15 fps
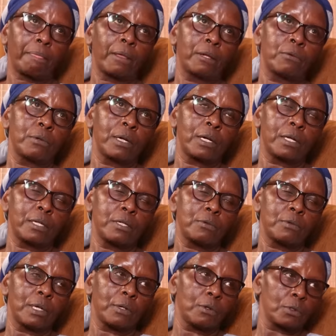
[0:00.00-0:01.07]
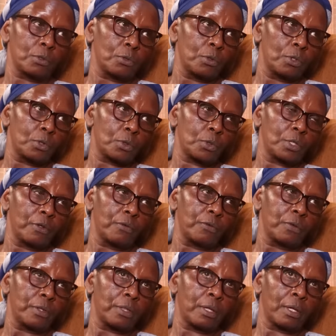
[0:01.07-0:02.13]
and we agreed we are not going to
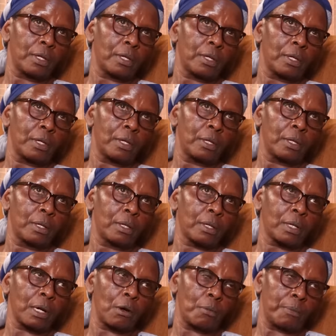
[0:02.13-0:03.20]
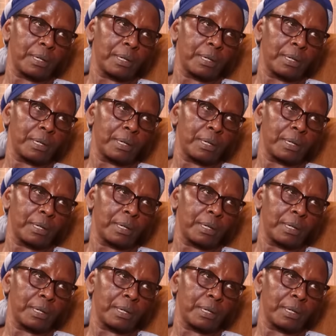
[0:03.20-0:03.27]
leave the cow